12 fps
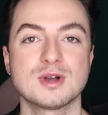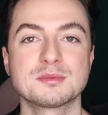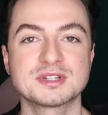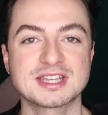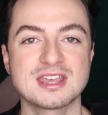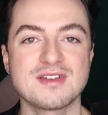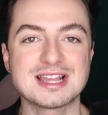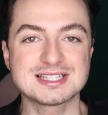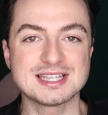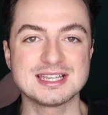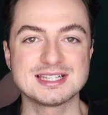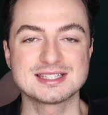So I'm gonna give
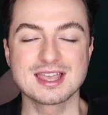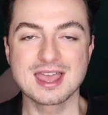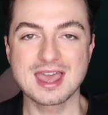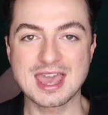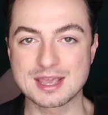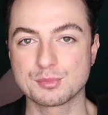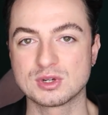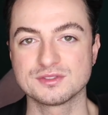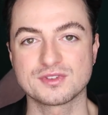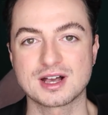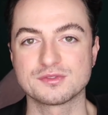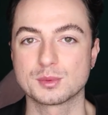ATEEZ
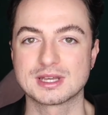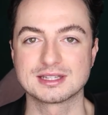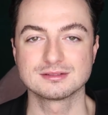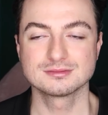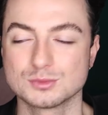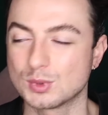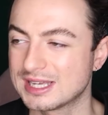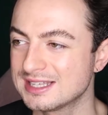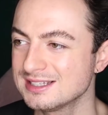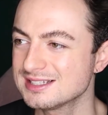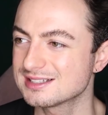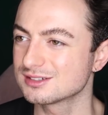8.5 wing.
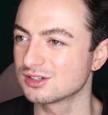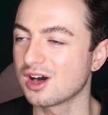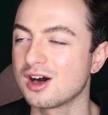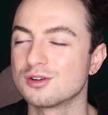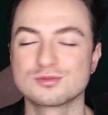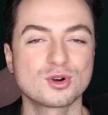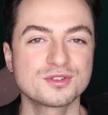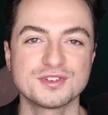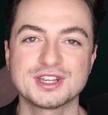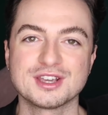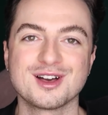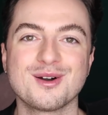Wings? Girl, wrong
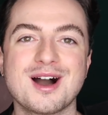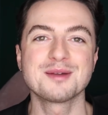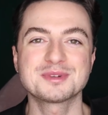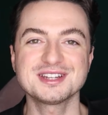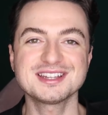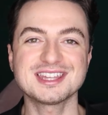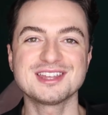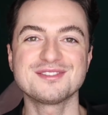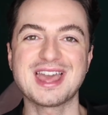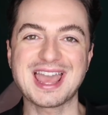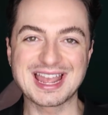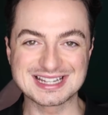video. I'm gonna
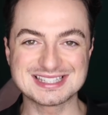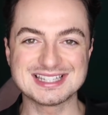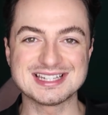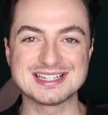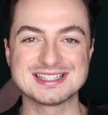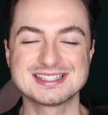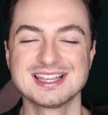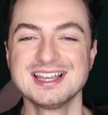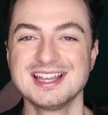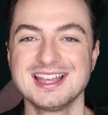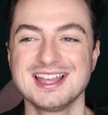give ATEEZ